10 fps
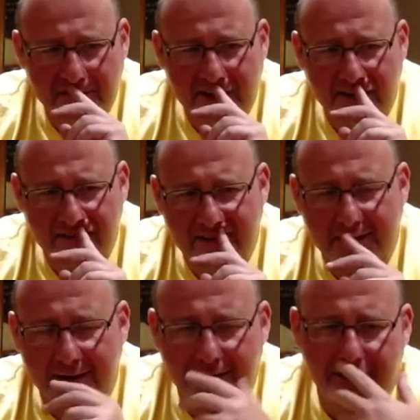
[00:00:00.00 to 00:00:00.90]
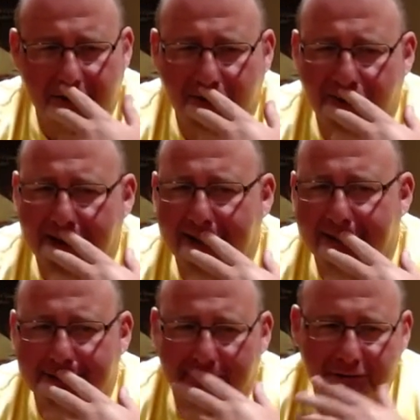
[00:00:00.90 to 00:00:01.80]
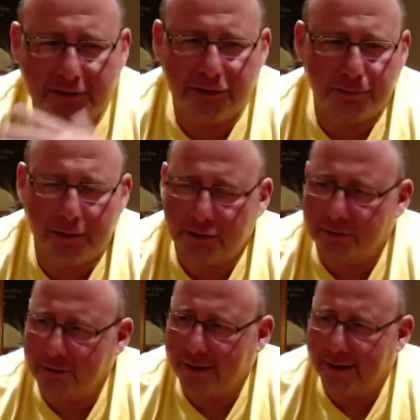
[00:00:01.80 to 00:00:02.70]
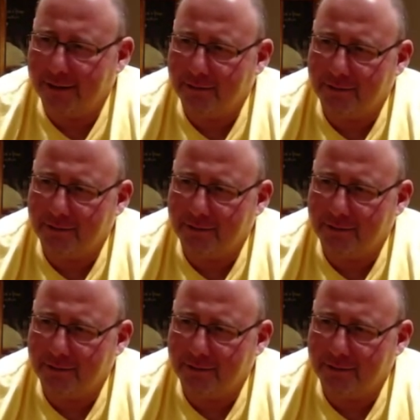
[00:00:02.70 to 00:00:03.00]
Well, I get into fights. I was in special ed.